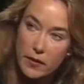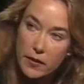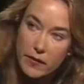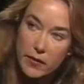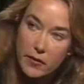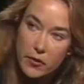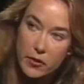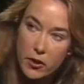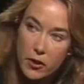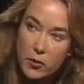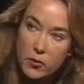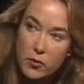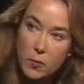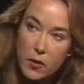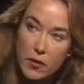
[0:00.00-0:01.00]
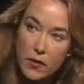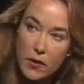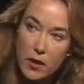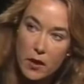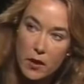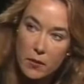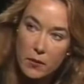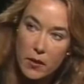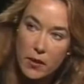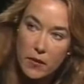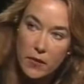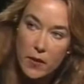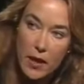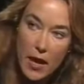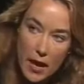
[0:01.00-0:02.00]
It's such a huge part of the economy
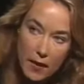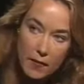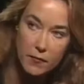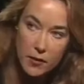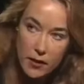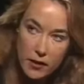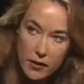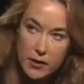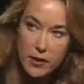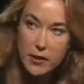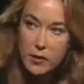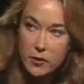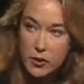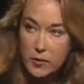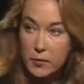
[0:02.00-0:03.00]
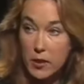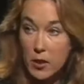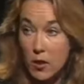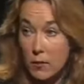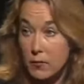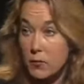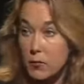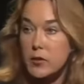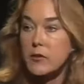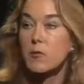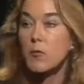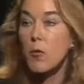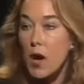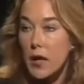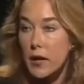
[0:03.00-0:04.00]
that they have to continue shipping arms, which
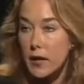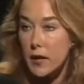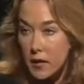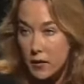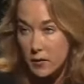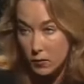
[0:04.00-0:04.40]
is why